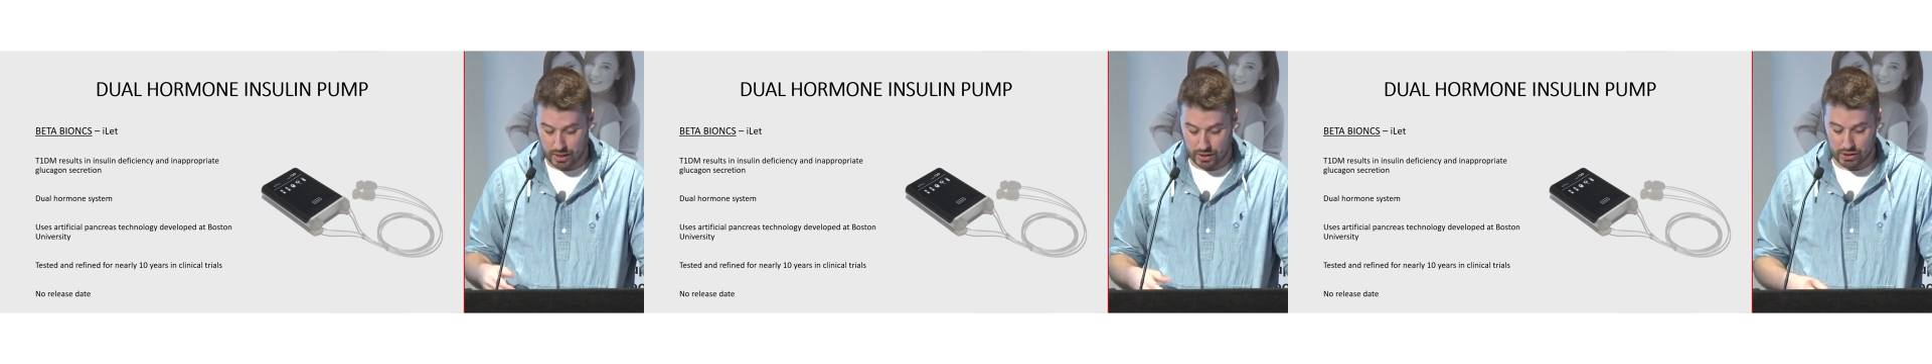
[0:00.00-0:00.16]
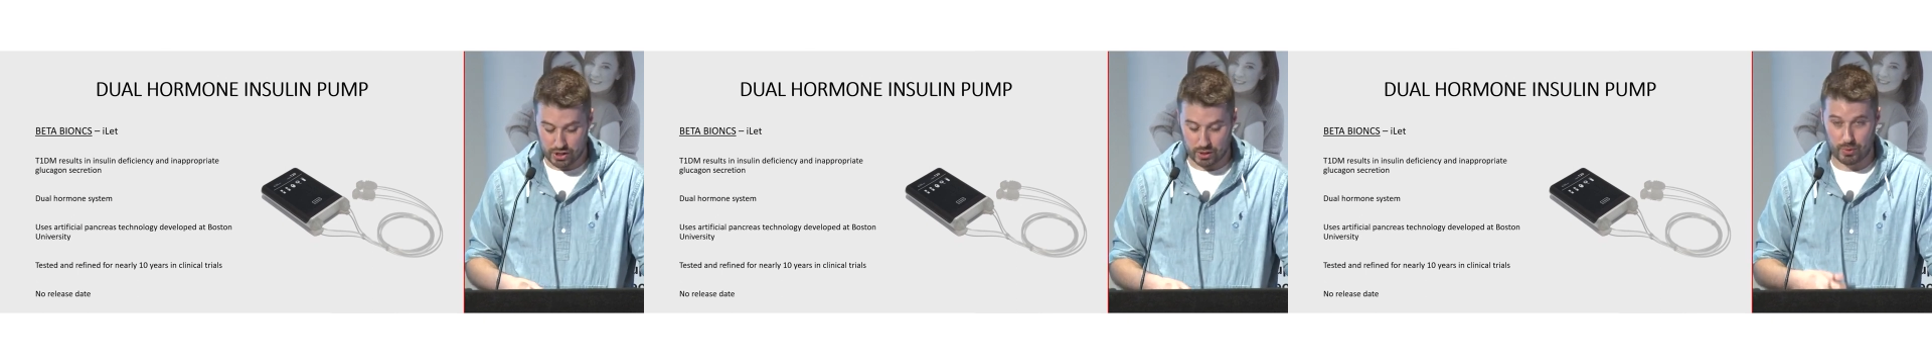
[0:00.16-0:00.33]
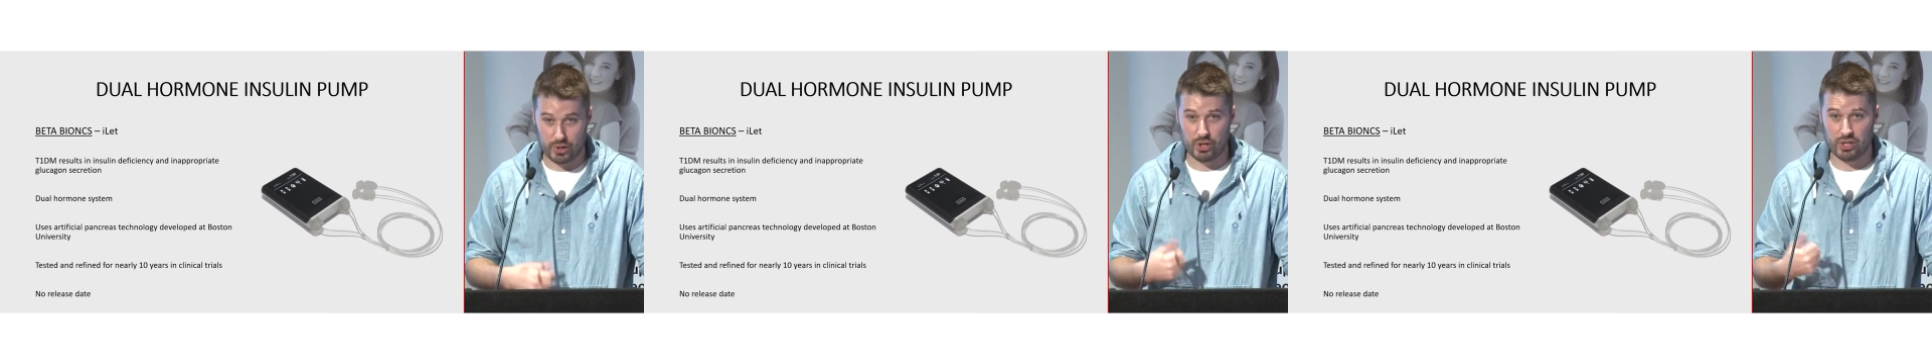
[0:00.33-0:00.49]

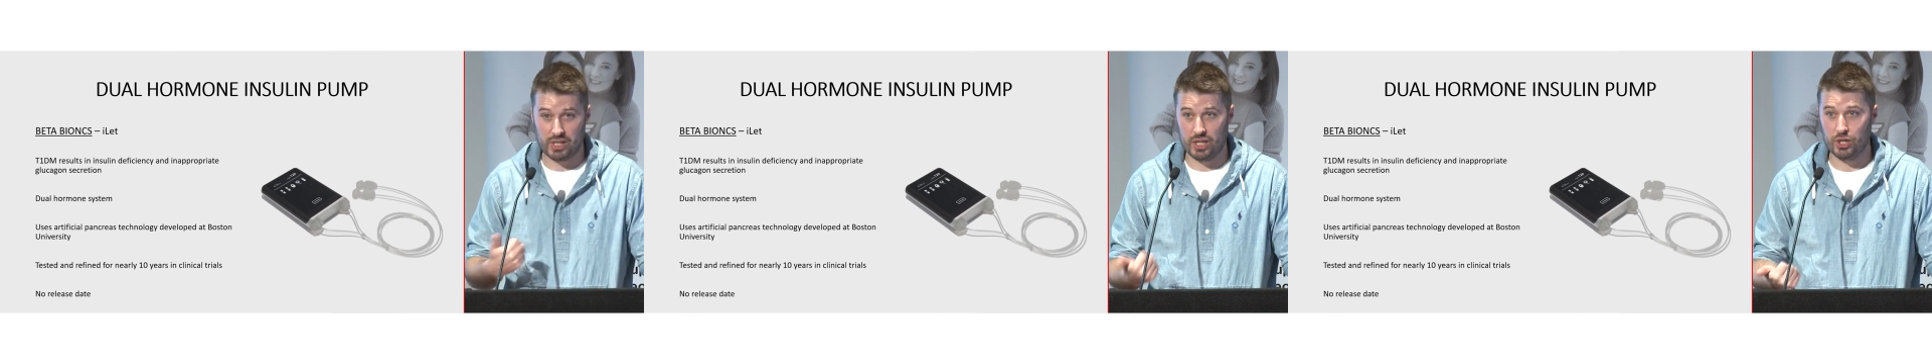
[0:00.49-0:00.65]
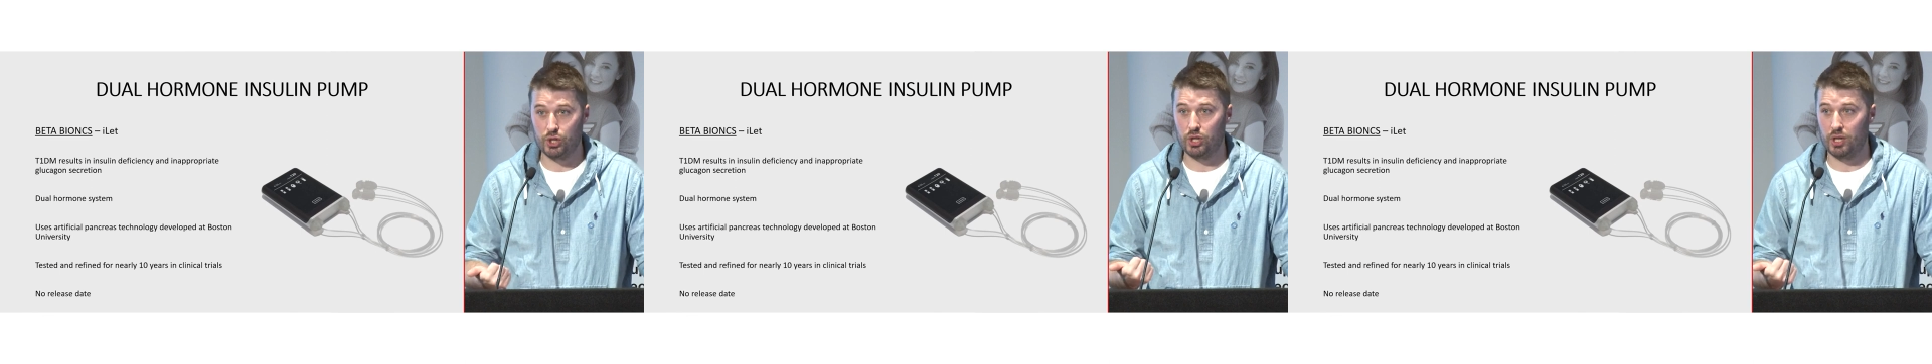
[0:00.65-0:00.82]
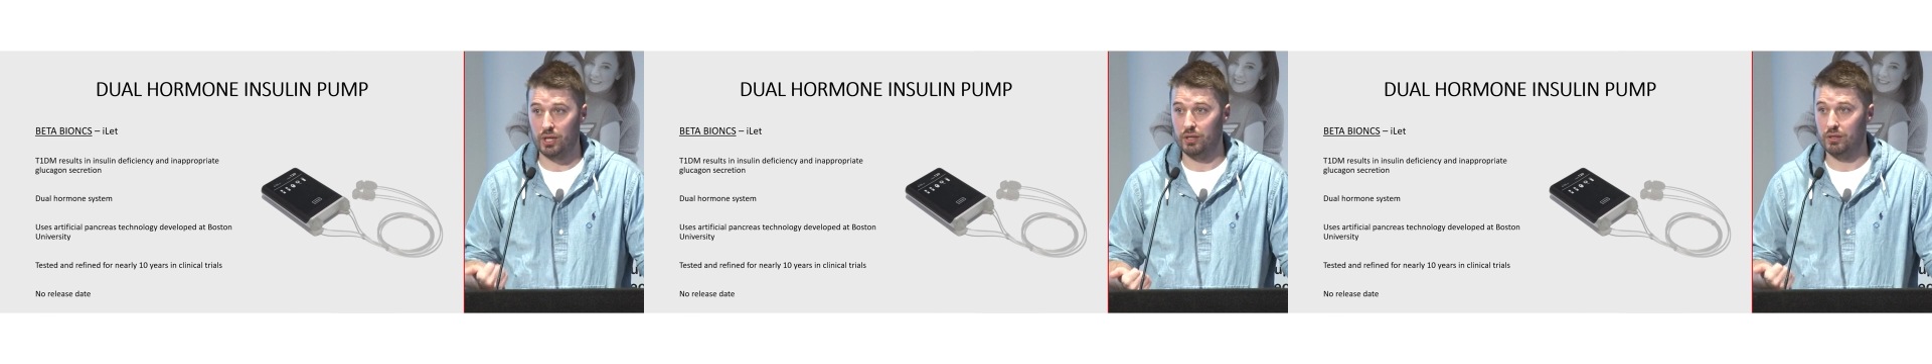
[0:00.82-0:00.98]
So we use
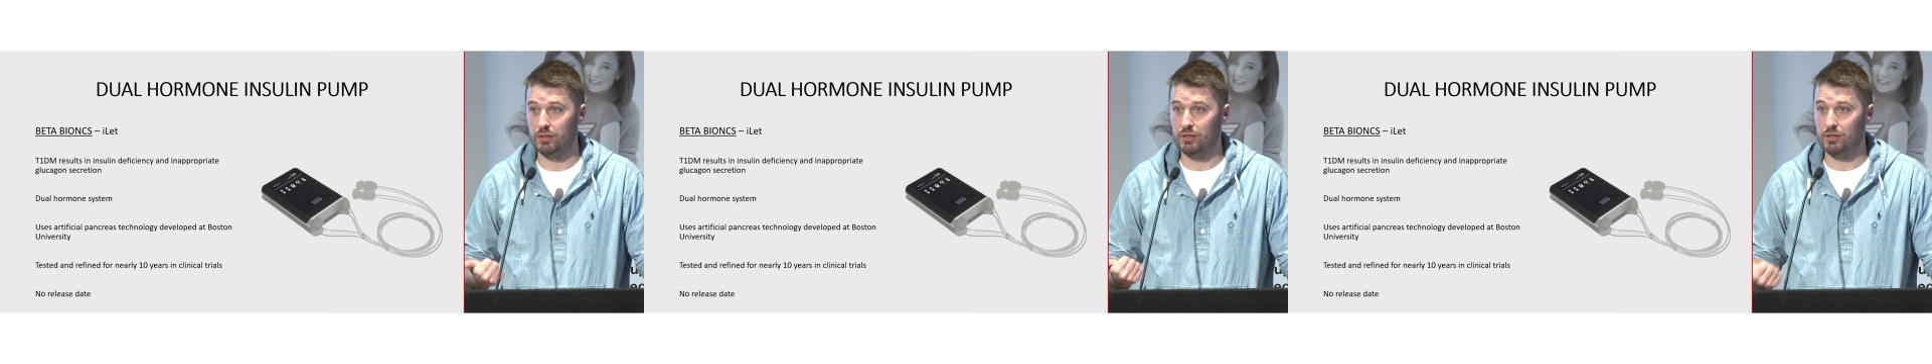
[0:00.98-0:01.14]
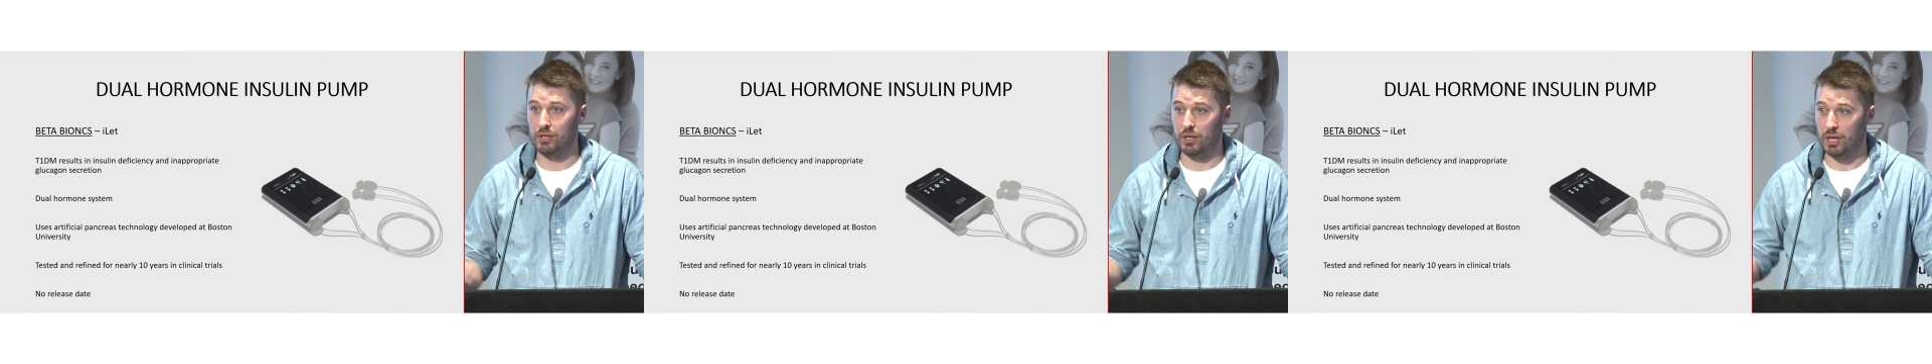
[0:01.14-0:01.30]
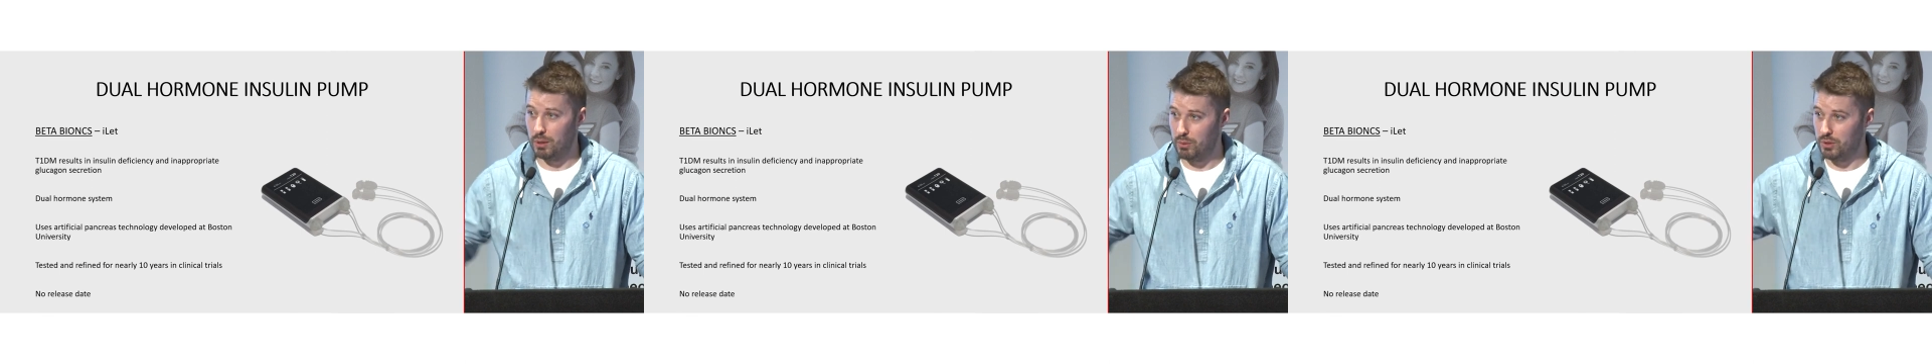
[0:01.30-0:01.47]
insulin
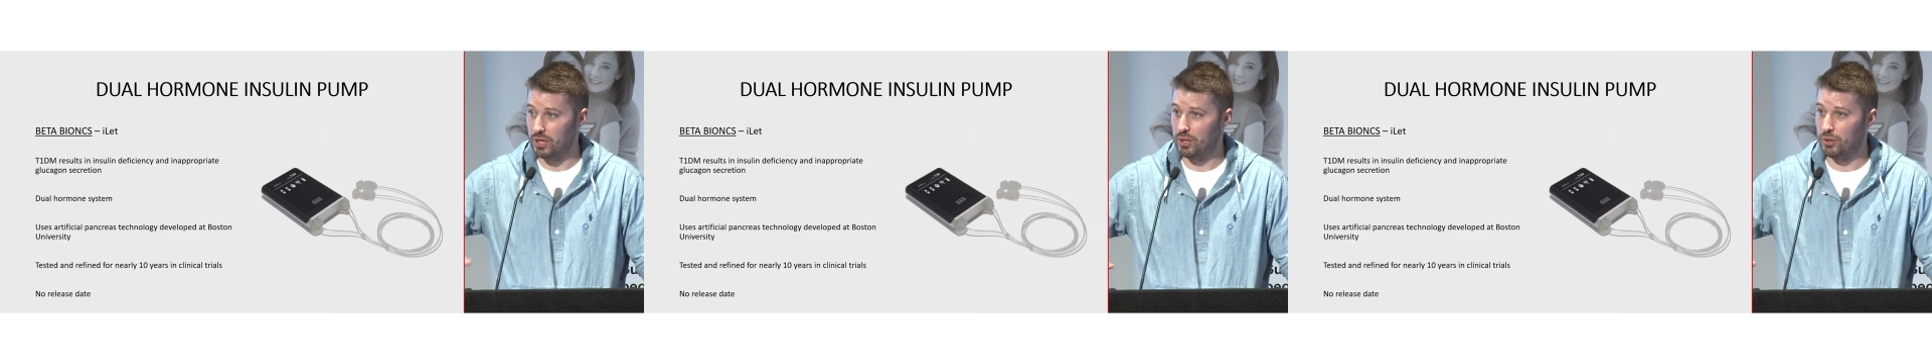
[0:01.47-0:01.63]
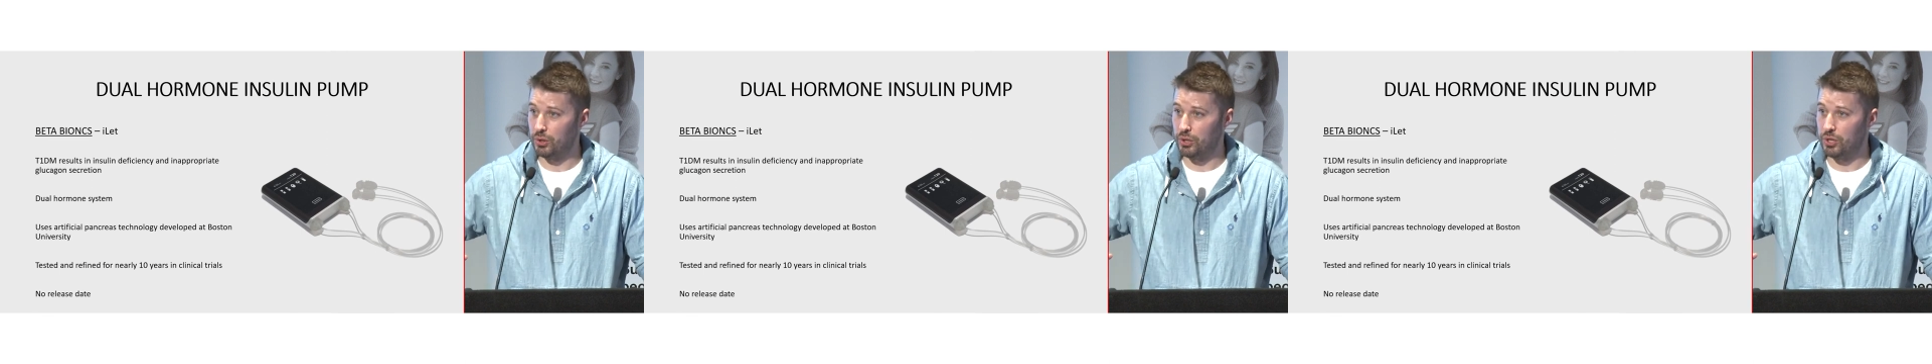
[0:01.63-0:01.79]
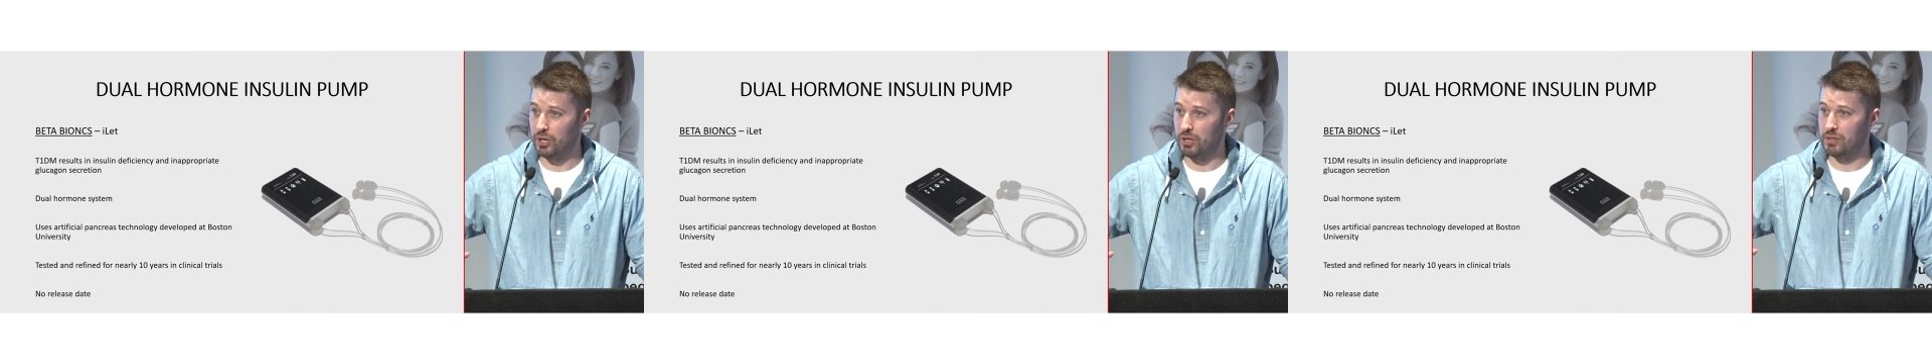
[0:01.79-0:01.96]
to lower the
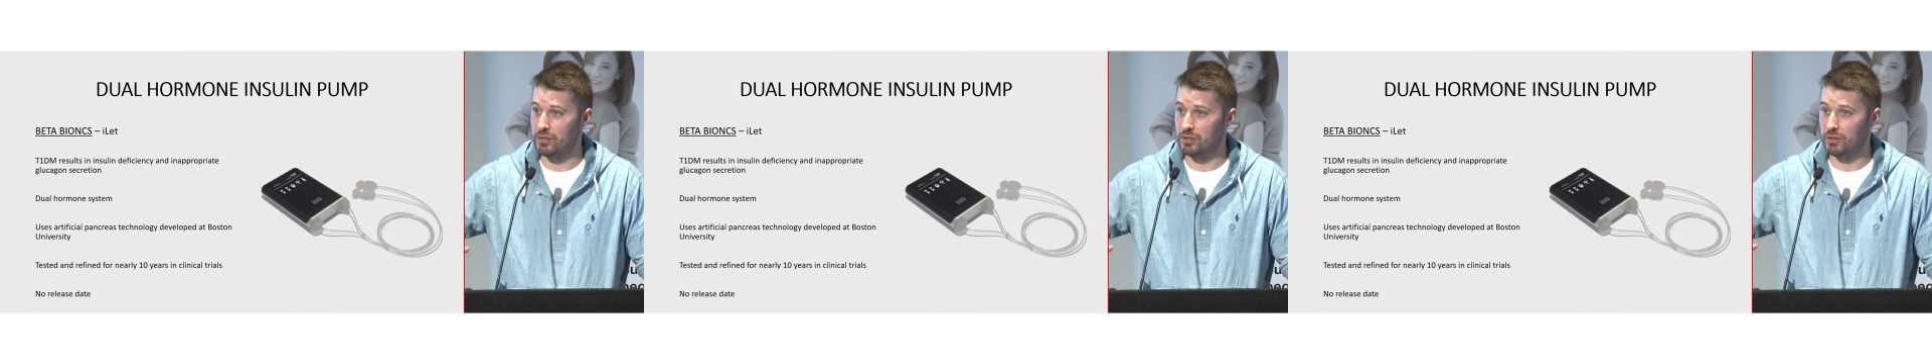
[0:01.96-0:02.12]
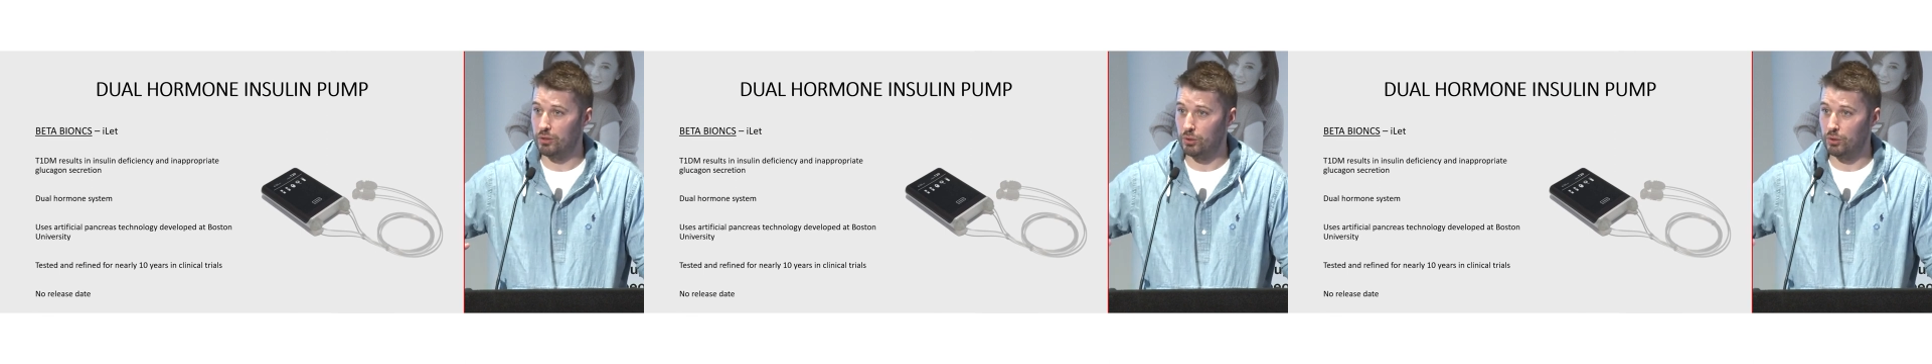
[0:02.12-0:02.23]
glucose,